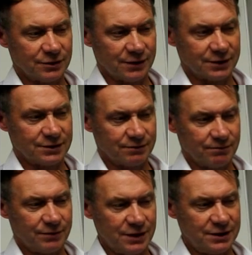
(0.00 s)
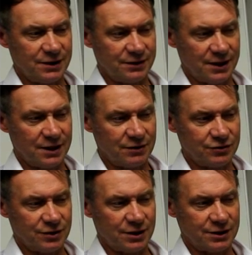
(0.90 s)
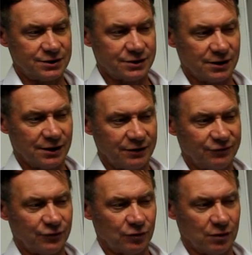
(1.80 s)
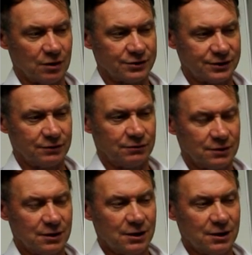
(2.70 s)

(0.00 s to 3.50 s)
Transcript: so that PD there is I4 R2.